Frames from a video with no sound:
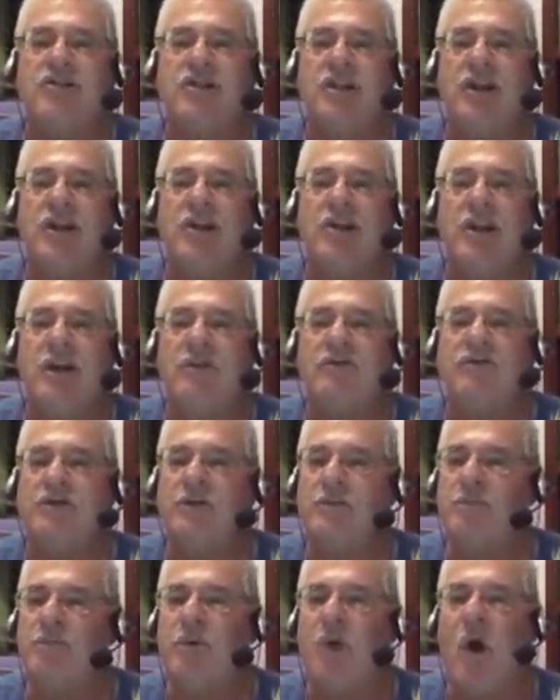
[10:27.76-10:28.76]
thing left
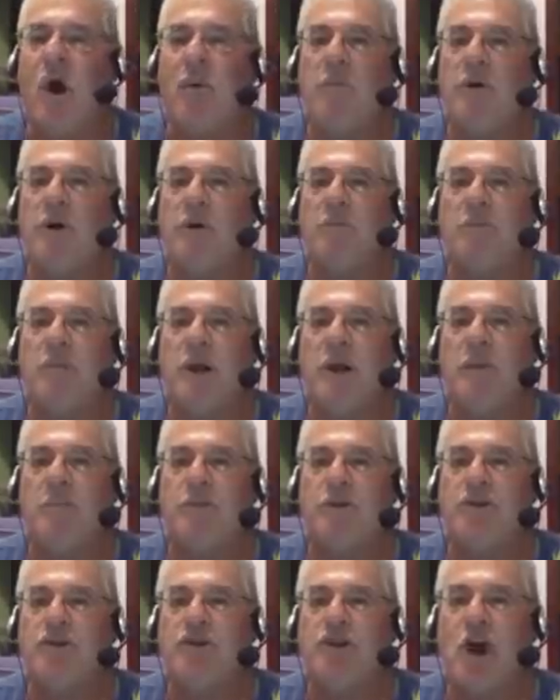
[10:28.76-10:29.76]
some prominent
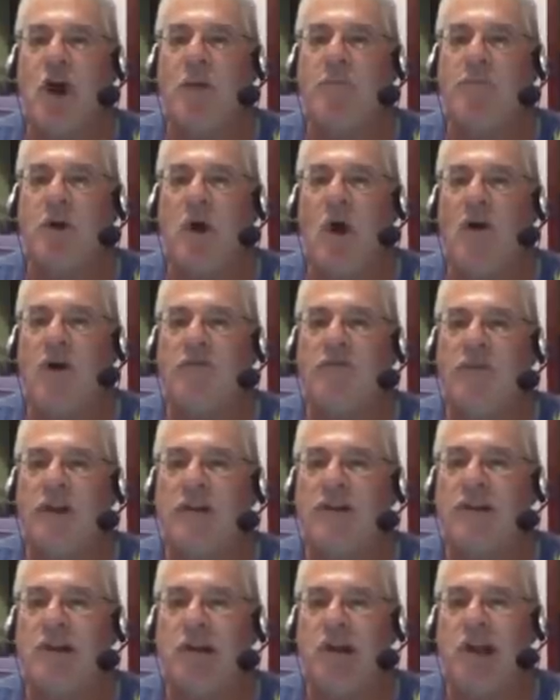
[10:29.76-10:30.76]
people chopped off
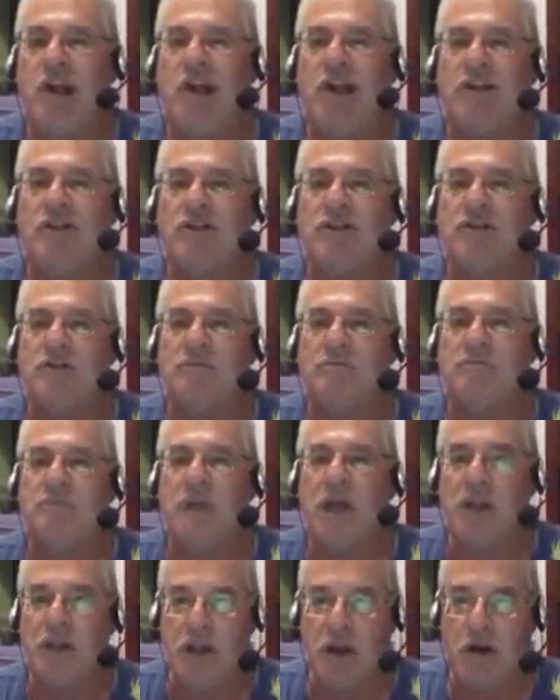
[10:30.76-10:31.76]
at the knees,
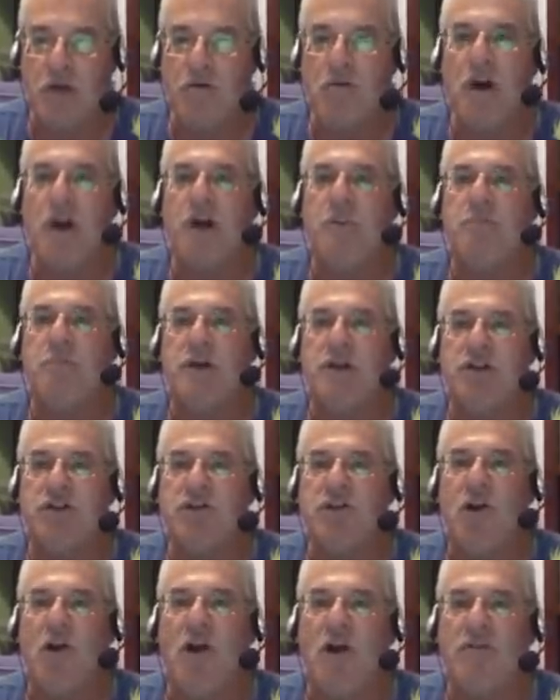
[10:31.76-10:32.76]
and they're right pissed
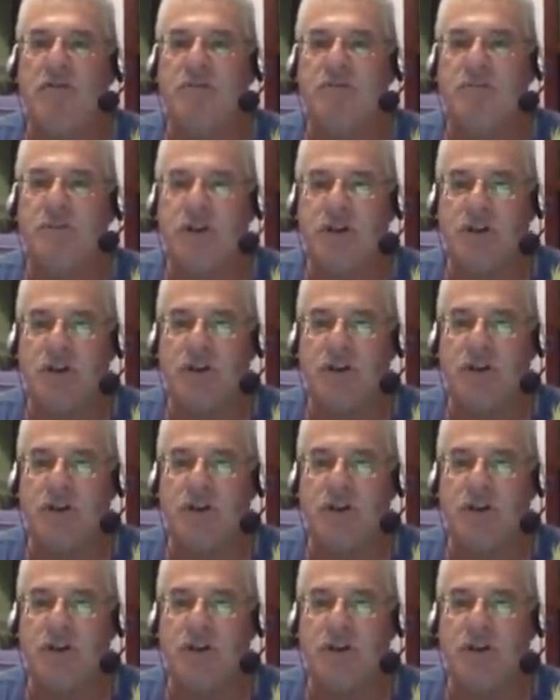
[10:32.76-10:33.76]
off because they
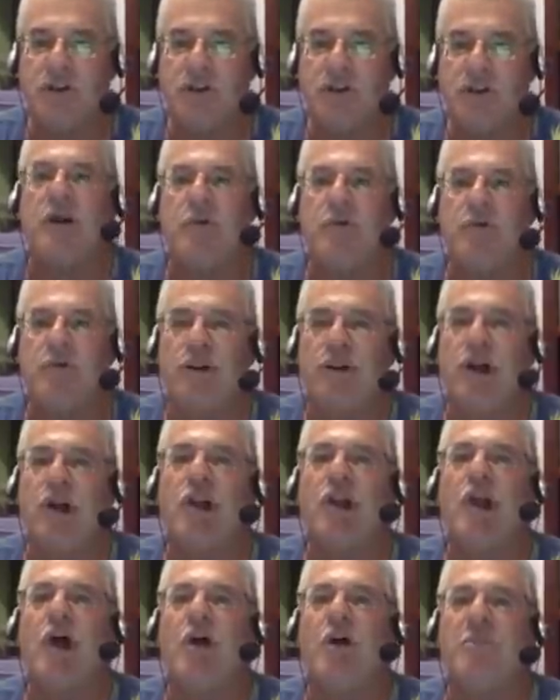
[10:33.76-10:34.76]
thought they were in the
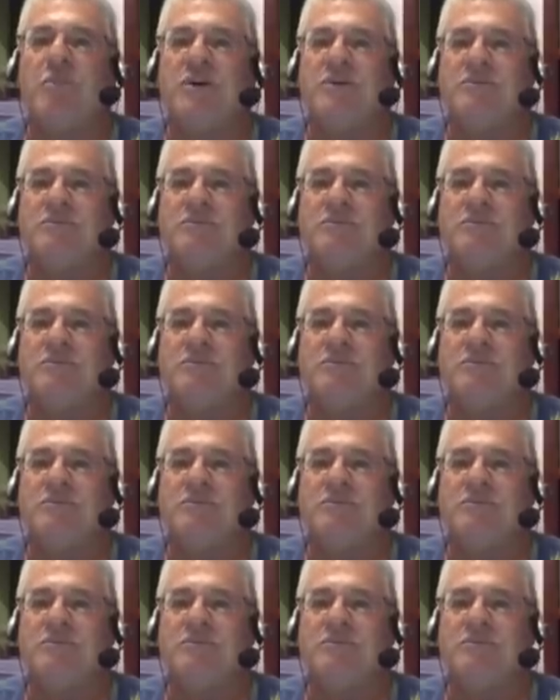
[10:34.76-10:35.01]
club,